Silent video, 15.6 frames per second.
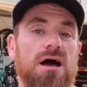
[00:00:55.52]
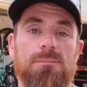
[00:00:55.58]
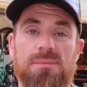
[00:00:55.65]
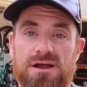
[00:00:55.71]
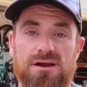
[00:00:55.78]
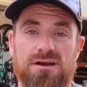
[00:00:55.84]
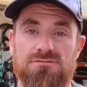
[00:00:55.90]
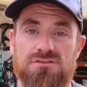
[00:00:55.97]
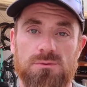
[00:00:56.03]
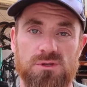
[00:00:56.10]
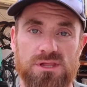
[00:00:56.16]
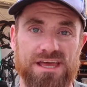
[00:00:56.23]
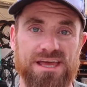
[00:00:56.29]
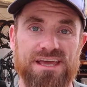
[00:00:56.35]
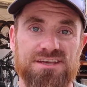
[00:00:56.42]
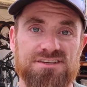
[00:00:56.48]
pair of
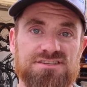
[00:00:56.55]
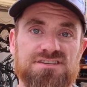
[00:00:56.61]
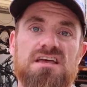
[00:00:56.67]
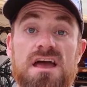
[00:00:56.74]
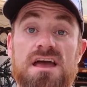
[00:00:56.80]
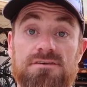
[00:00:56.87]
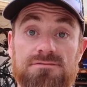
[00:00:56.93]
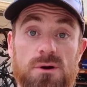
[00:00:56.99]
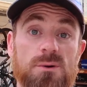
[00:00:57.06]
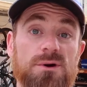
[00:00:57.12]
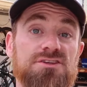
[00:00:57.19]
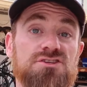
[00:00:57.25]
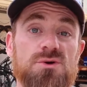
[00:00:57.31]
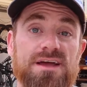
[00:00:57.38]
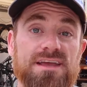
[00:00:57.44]
AA's. If I want to,